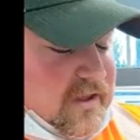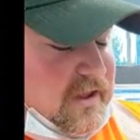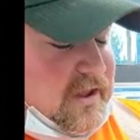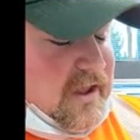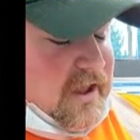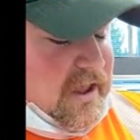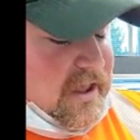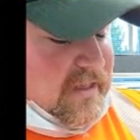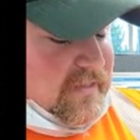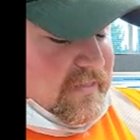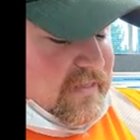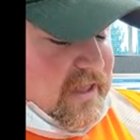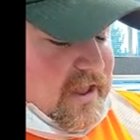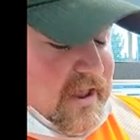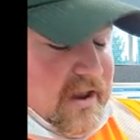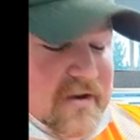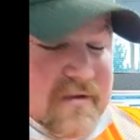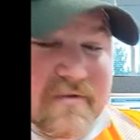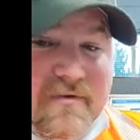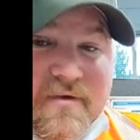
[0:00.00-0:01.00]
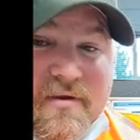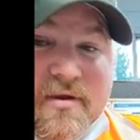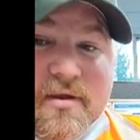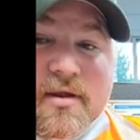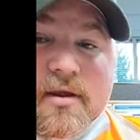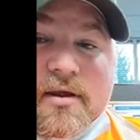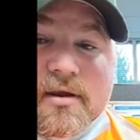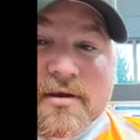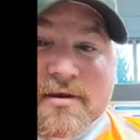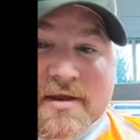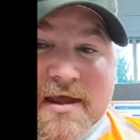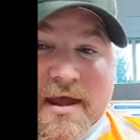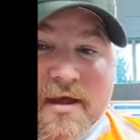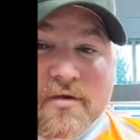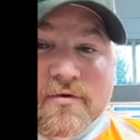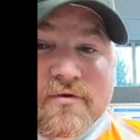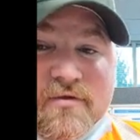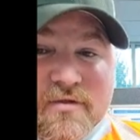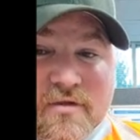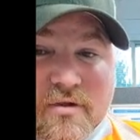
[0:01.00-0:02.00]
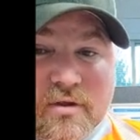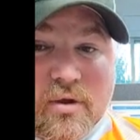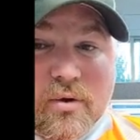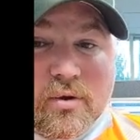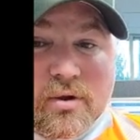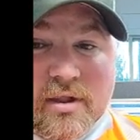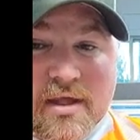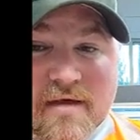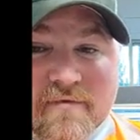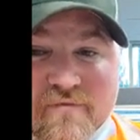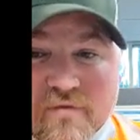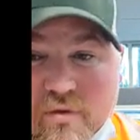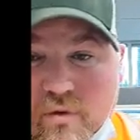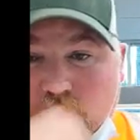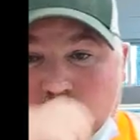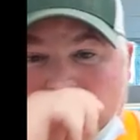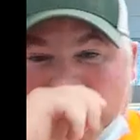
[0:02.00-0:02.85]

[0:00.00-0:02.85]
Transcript: and then down to the lower level or